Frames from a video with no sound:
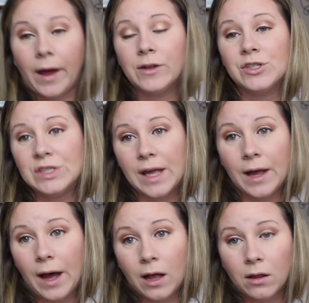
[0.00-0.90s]
I just
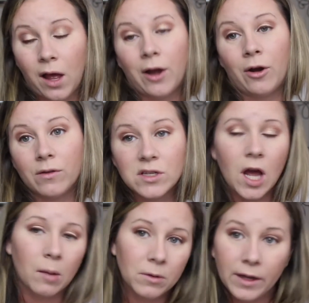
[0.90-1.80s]
say eyeliner on the
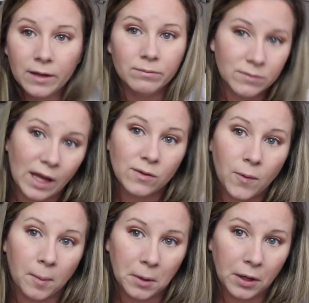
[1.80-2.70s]
top lid. That's
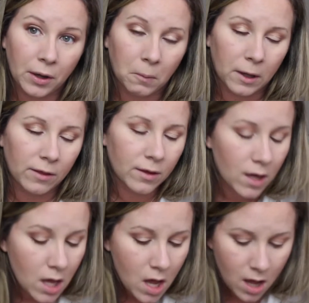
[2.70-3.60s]
what I'm going to go with.
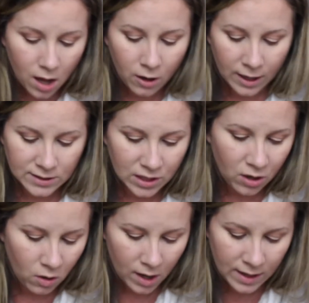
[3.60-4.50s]
Alright,
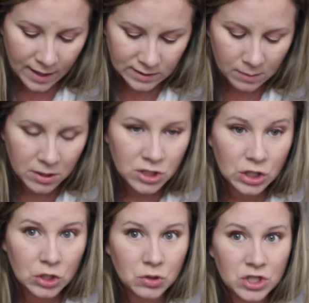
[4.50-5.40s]
so next I'm going to
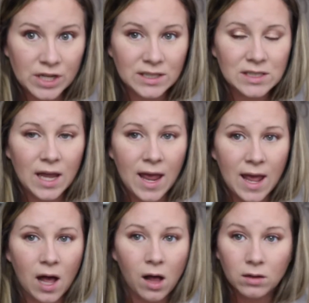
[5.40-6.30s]
do just
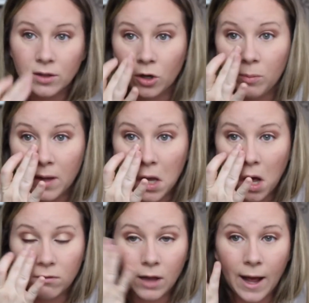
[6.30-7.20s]
a little bit
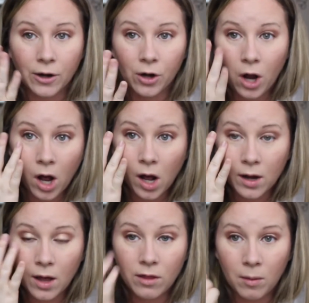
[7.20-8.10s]
of liner
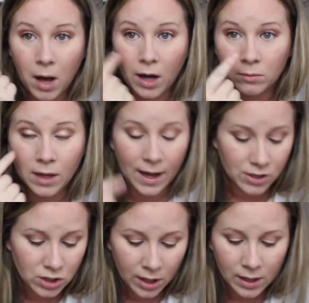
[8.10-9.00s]
on the bottom
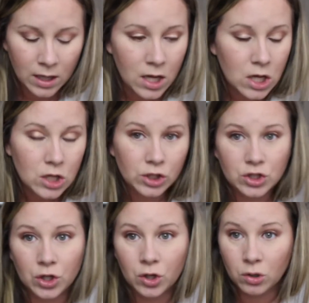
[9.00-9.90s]
lash line.
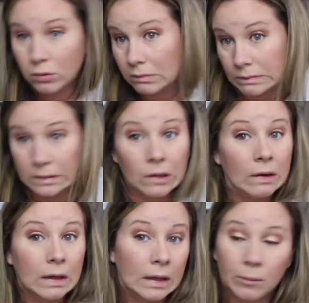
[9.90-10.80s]
So I'm going to go
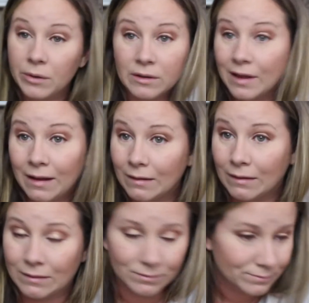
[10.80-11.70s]
ahead and put that
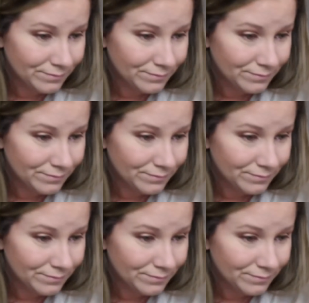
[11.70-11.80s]
on.